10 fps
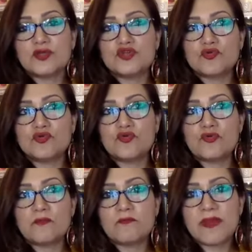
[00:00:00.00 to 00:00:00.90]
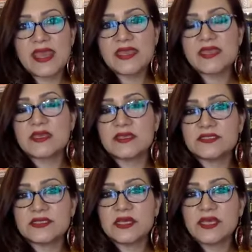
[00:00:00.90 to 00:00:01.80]
to make
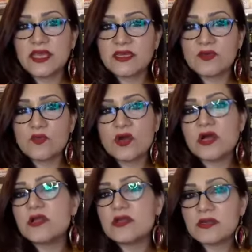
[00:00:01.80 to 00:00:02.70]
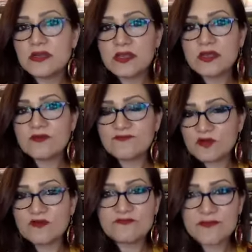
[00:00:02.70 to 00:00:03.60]
it in a world
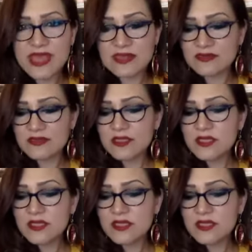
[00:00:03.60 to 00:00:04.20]
full of men.